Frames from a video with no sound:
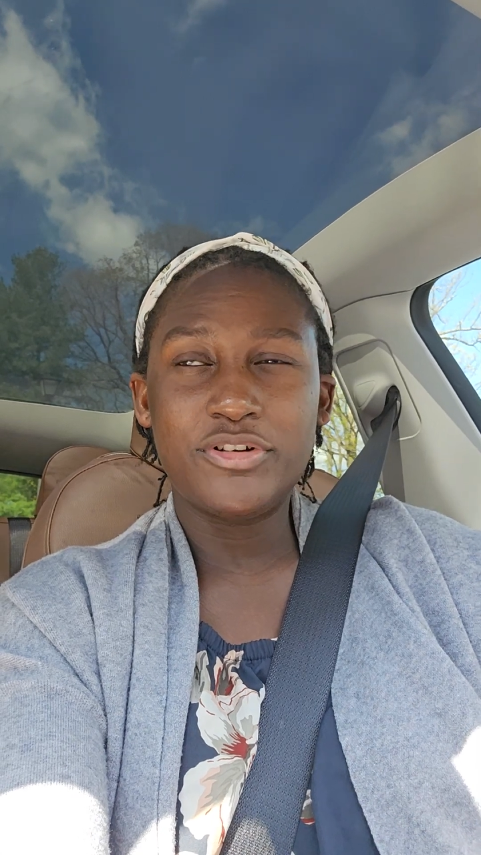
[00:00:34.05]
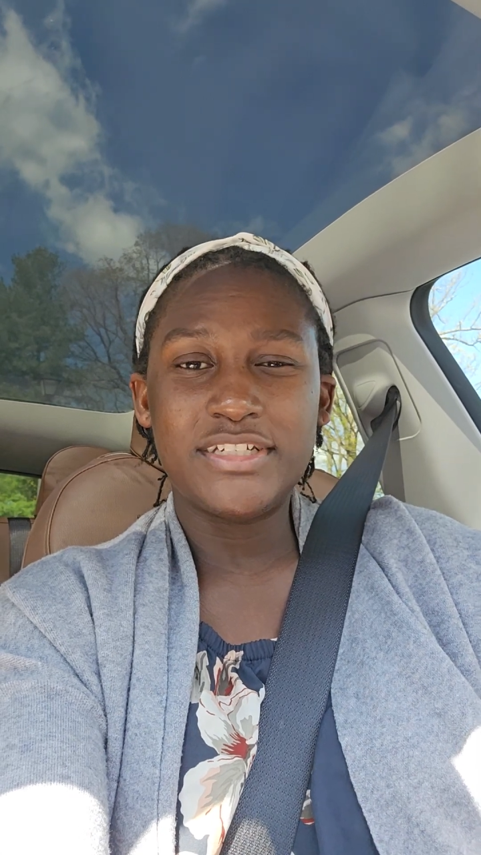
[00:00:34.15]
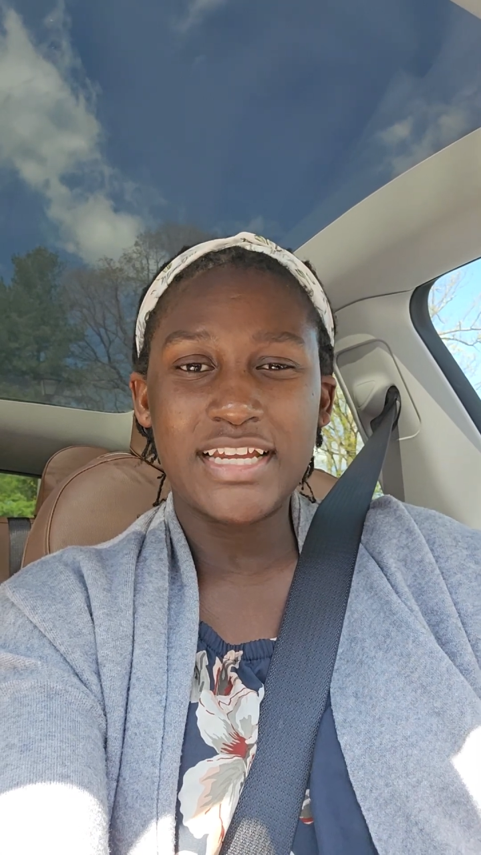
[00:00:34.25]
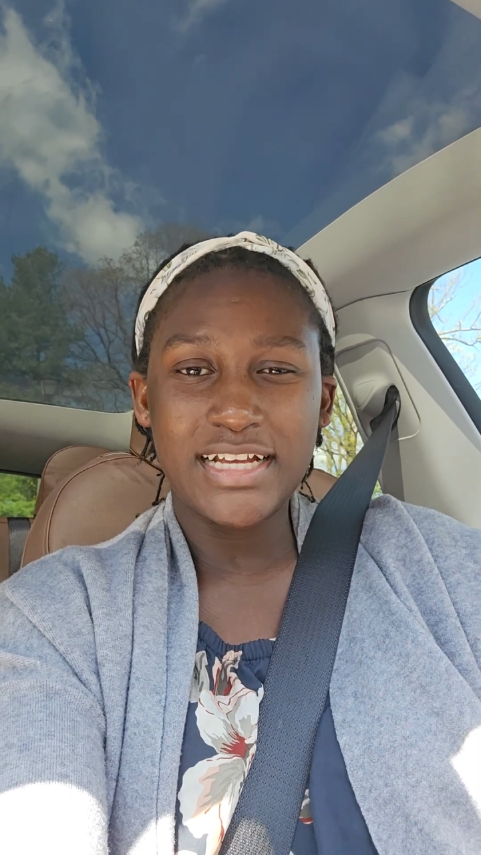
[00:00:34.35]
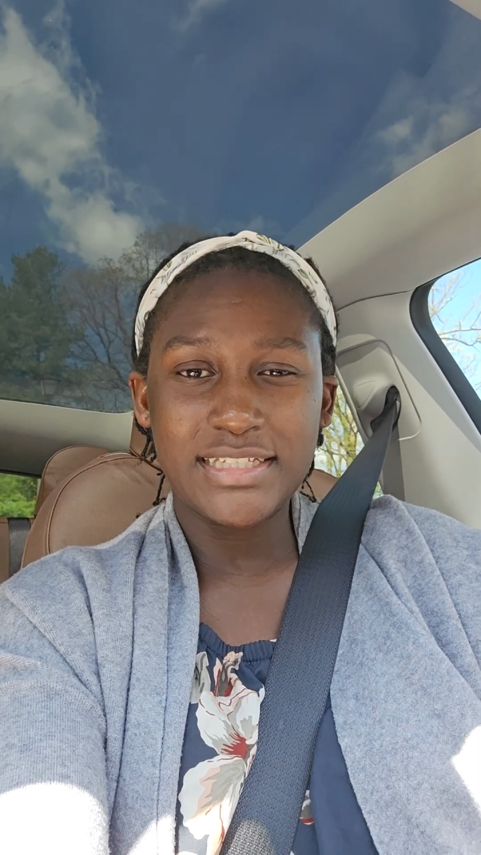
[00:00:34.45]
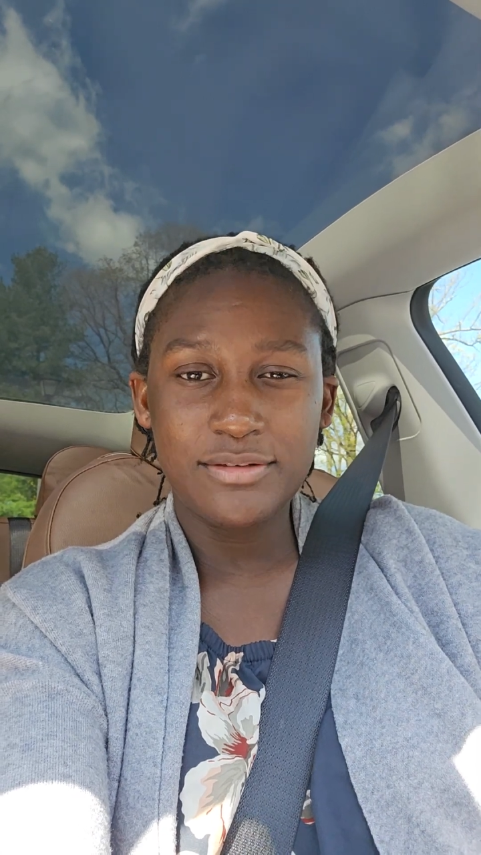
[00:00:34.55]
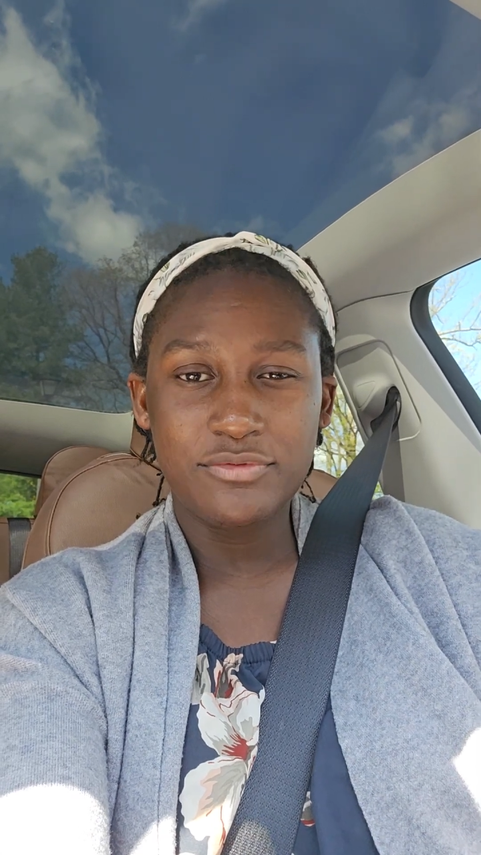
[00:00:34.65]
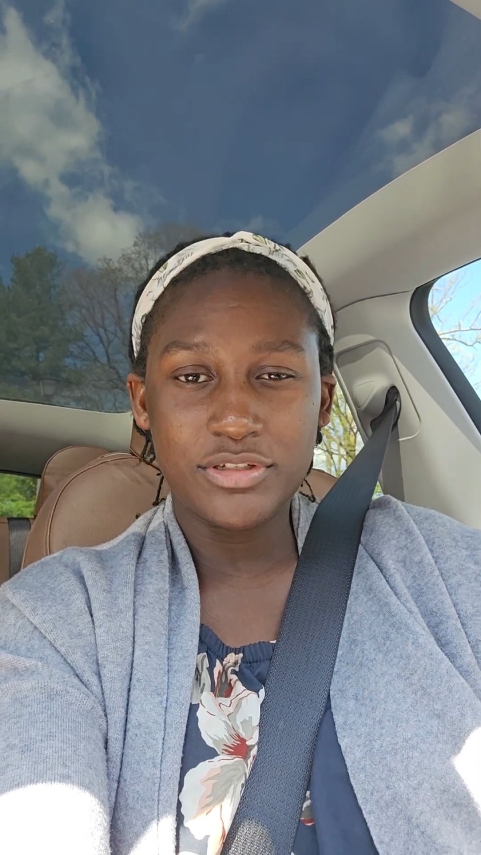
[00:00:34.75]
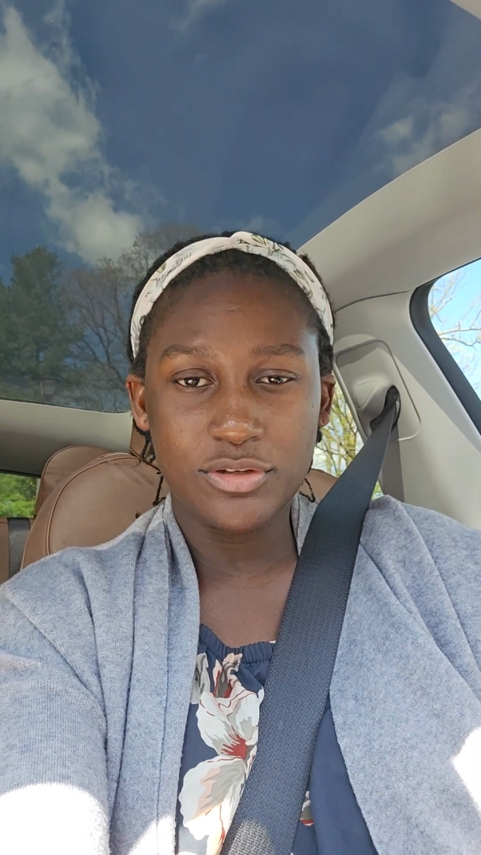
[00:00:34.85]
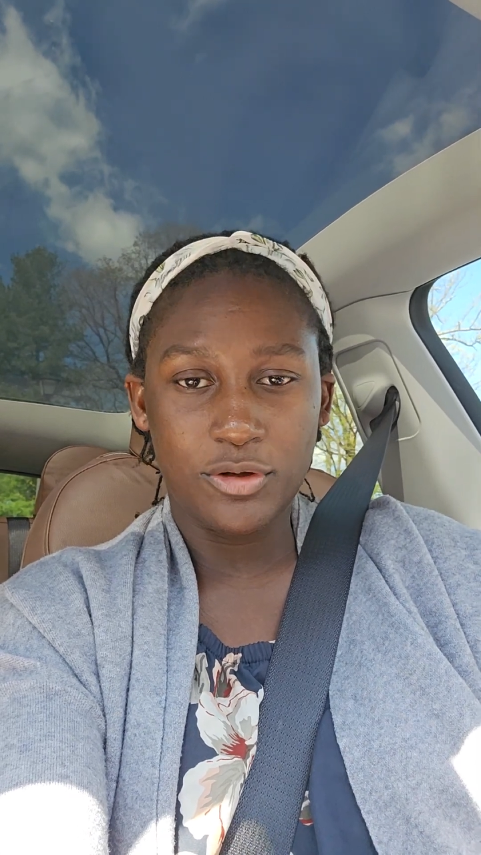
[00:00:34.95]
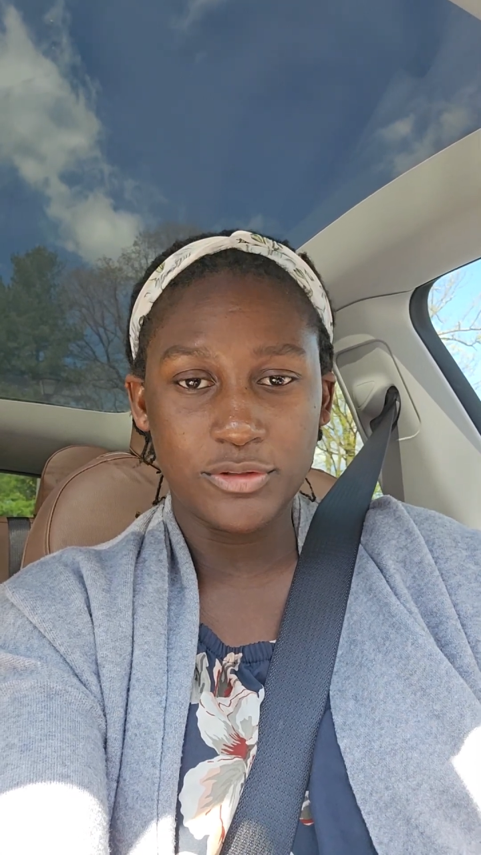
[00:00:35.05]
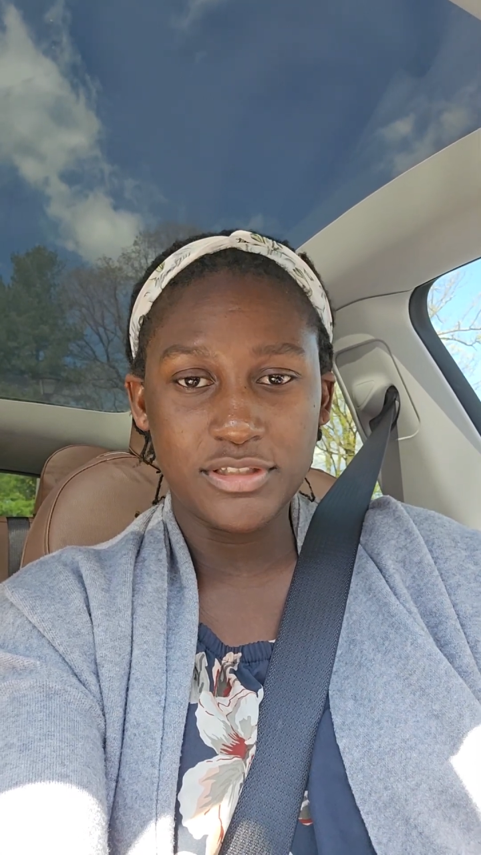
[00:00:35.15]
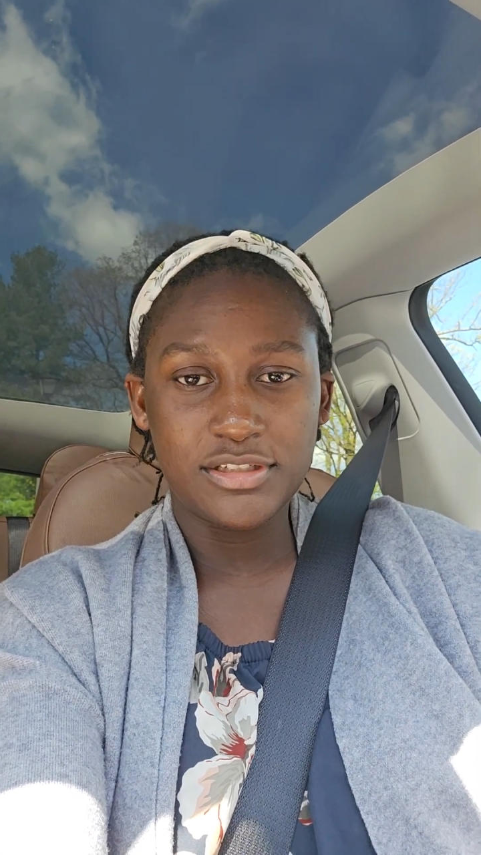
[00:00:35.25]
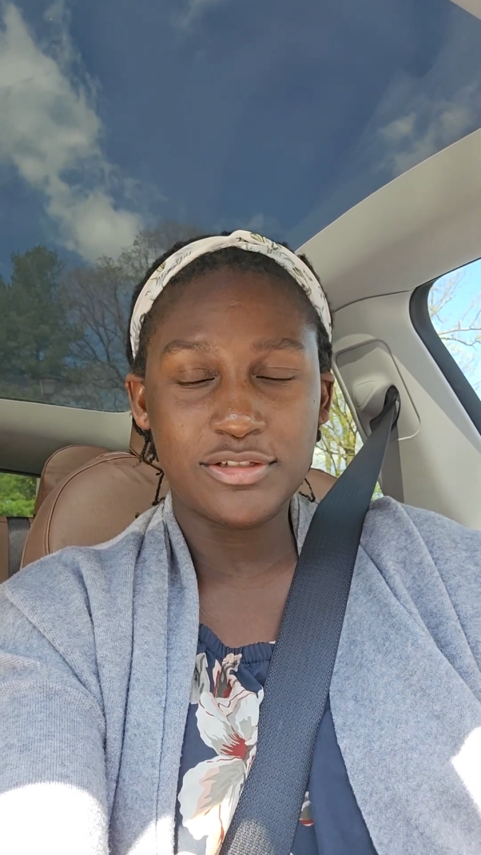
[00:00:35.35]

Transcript: productive results.